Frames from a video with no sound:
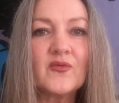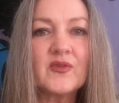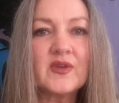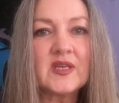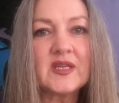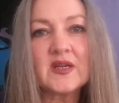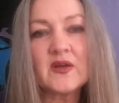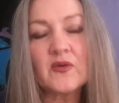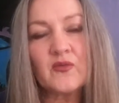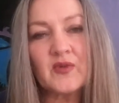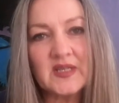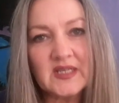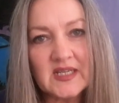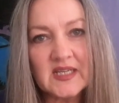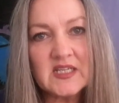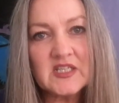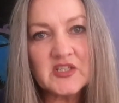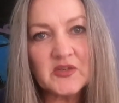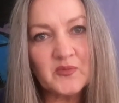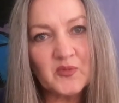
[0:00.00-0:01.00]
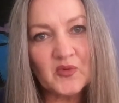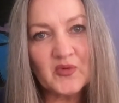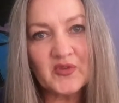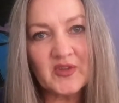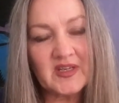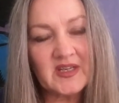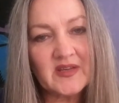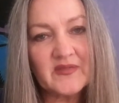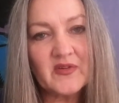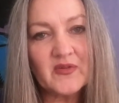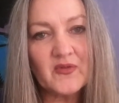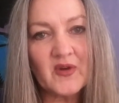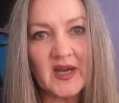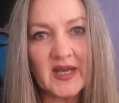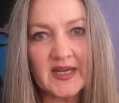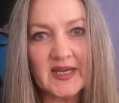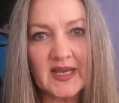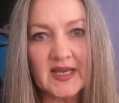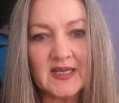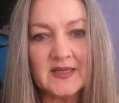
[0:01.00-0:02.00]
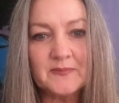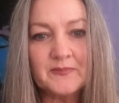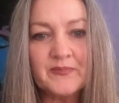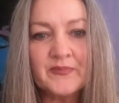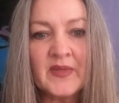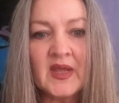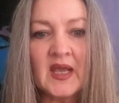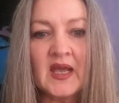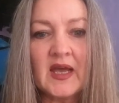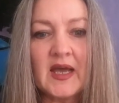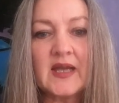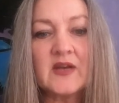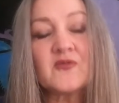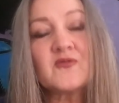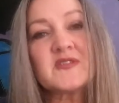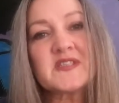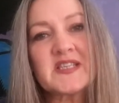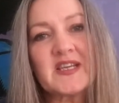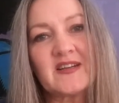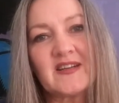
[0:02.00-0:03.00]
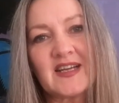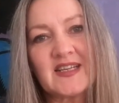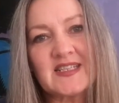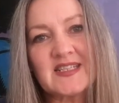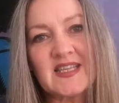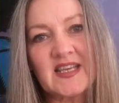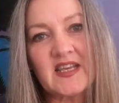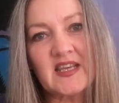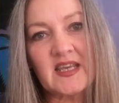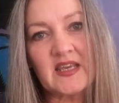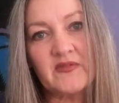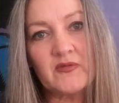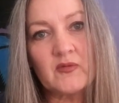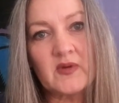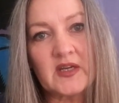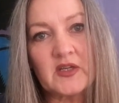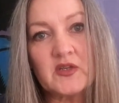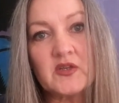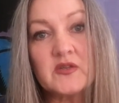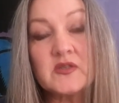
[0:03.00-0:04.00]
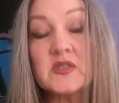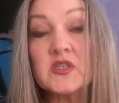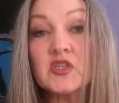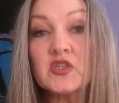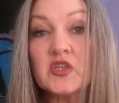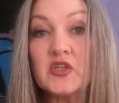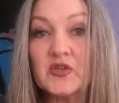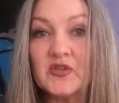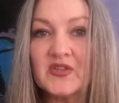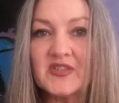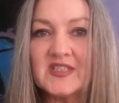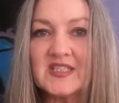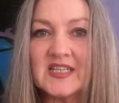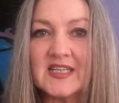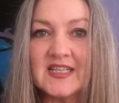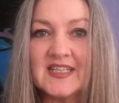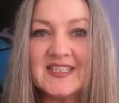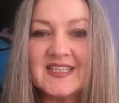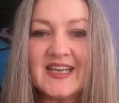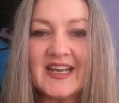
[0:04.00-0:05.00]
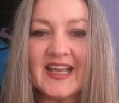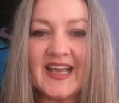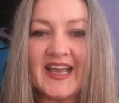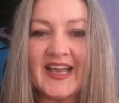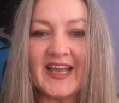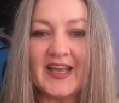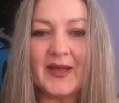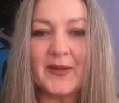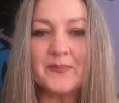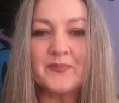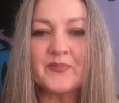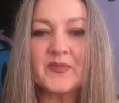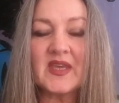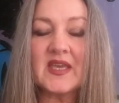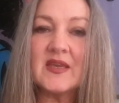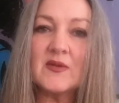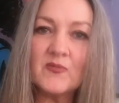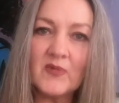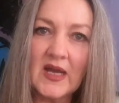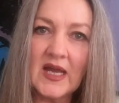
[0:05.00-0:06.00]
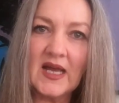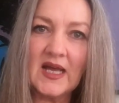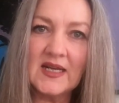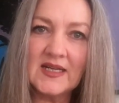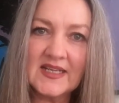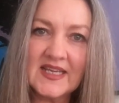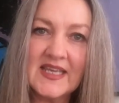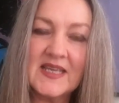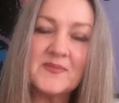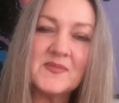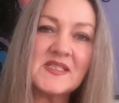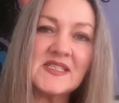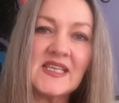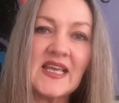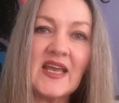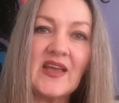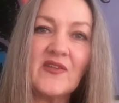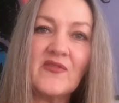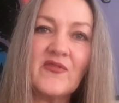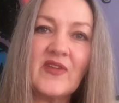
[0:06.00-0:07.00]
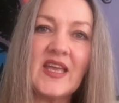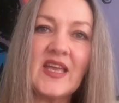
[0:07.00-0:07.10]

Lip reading: you know, we need you more than ever right now. I'd also like to thank everyone who's tuned in. Keep well, keep safe,